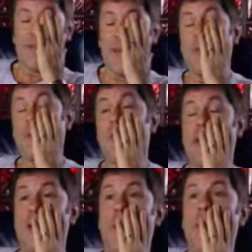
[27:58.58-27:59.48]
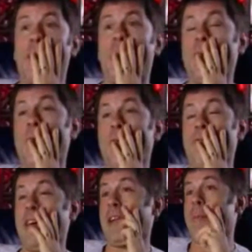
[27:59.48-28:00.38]
was really comical. We all fell
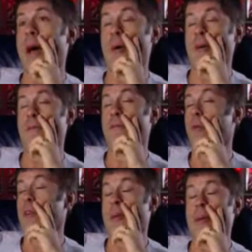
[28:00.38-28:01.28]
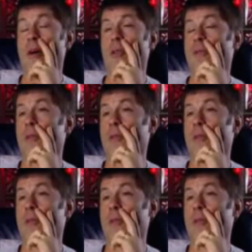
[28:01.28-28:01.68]
about, we were falling about on the floor